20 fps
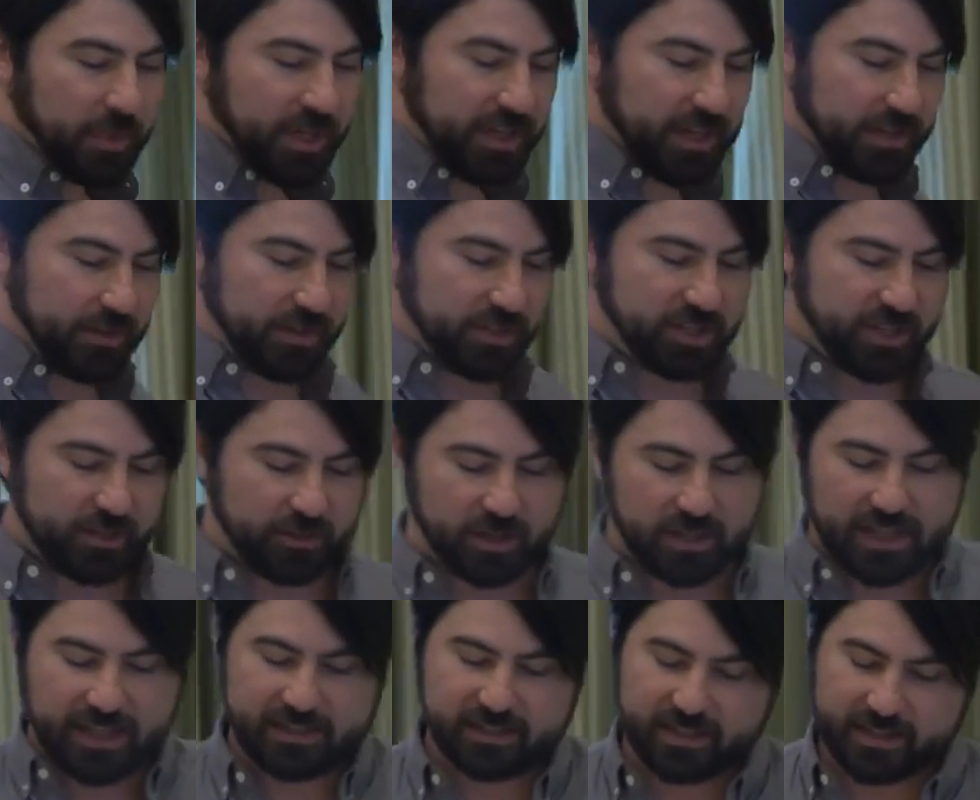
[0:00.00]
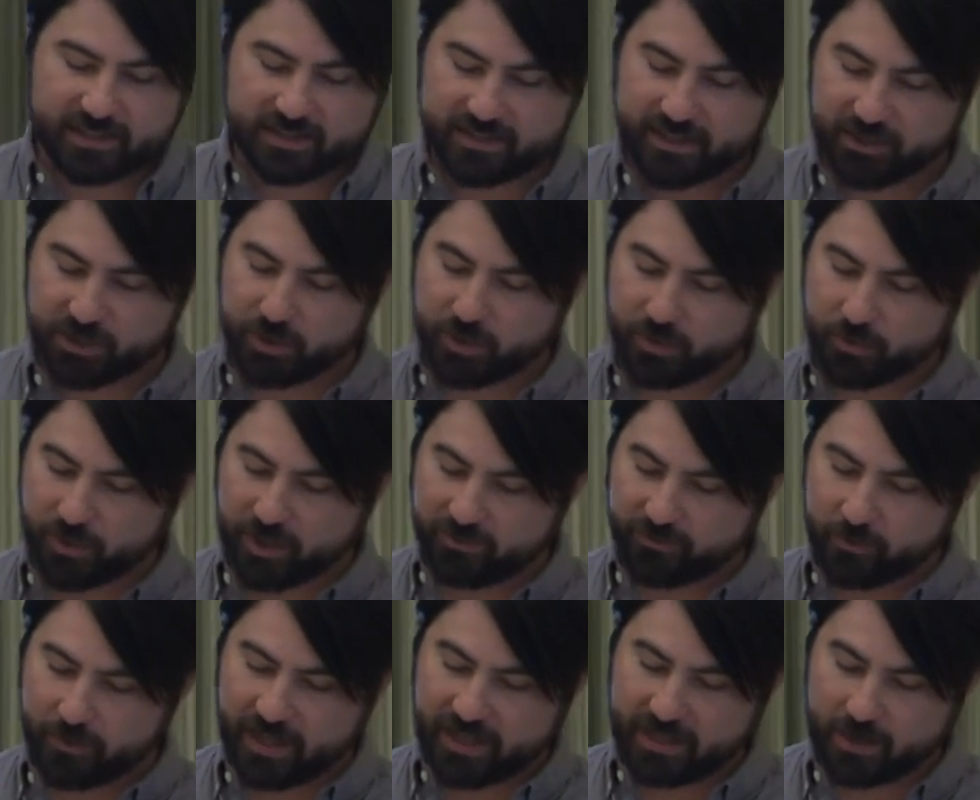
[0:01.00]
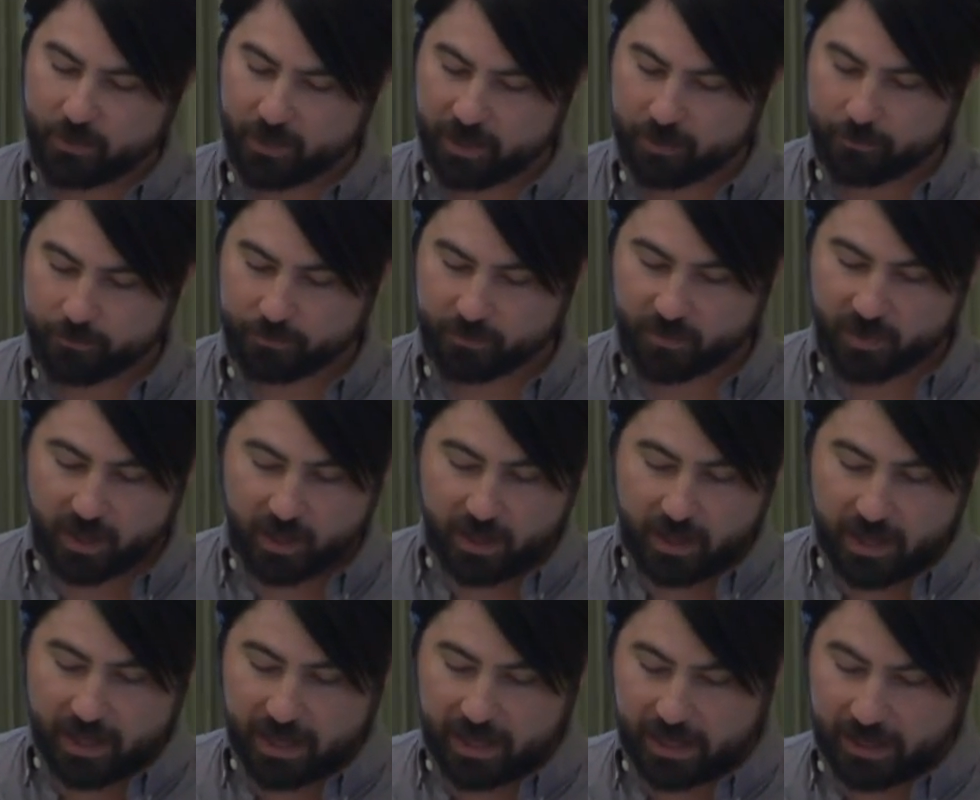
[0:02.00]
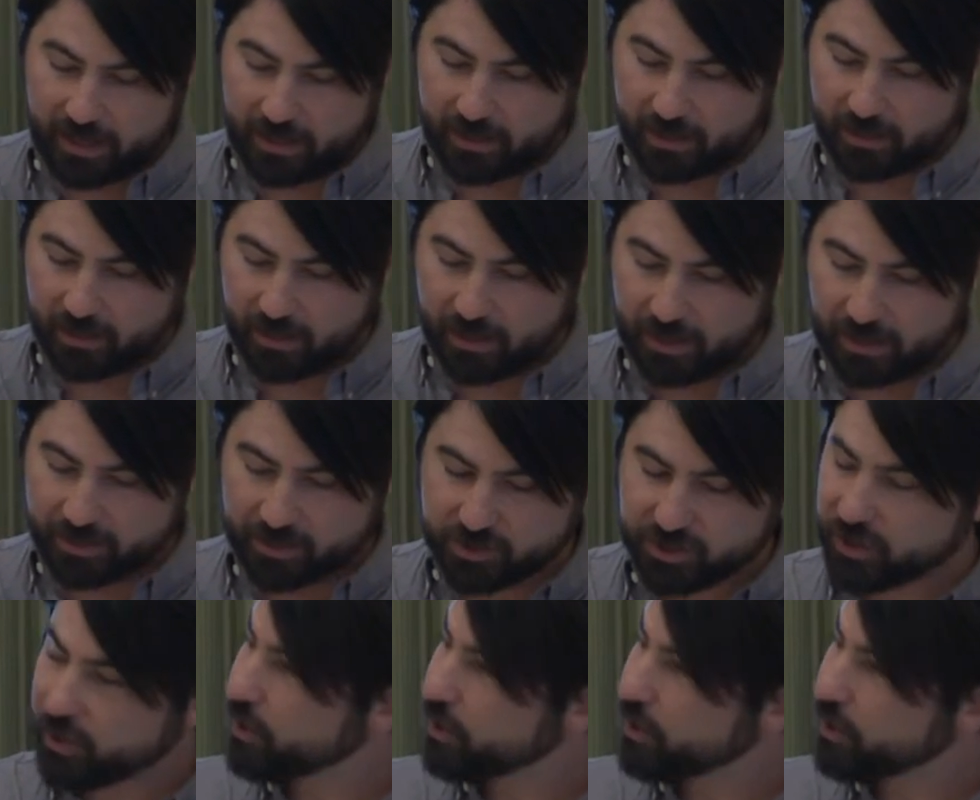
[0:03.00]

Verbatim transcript: but the general idea is that you can run it from anywhere. And I can show